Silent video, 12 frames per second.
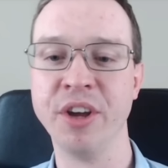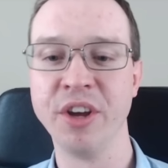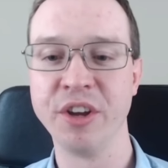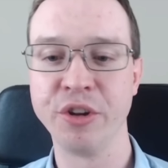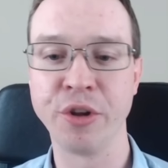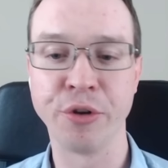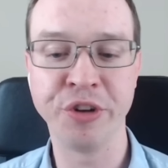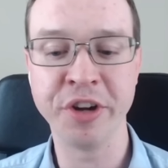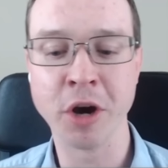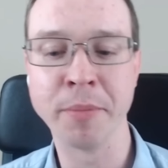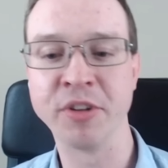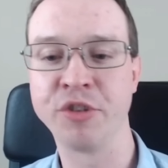
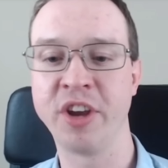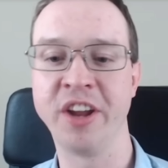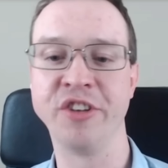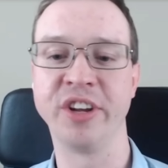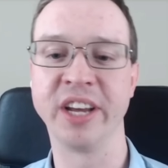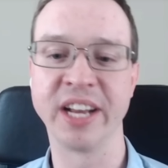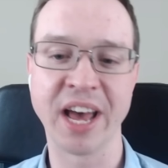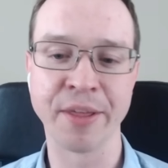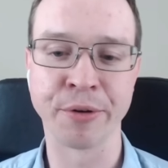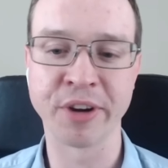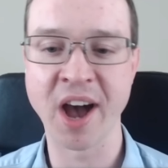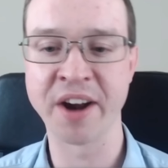genome is changing and how their
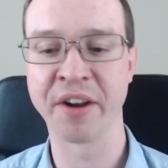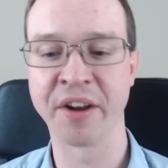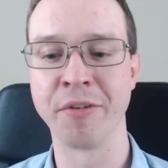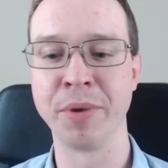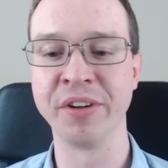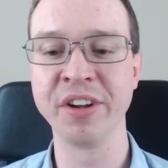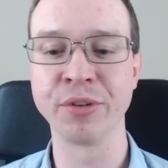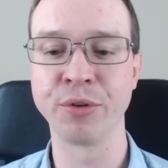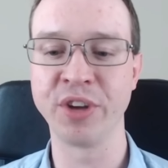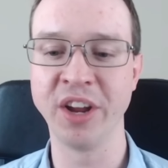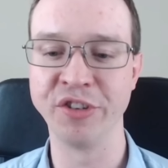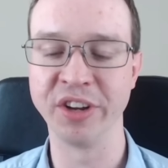cognitive abilities are
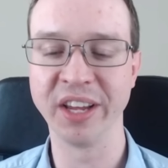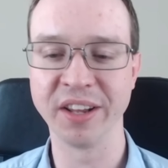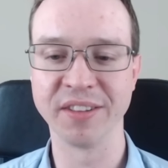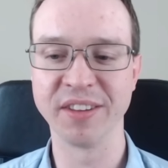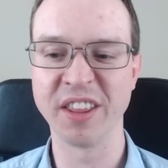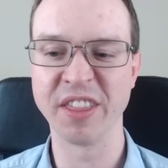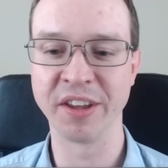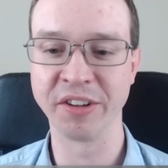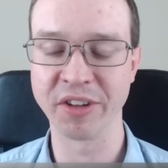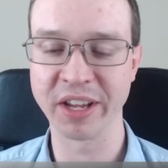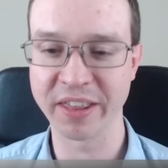changing and things like that.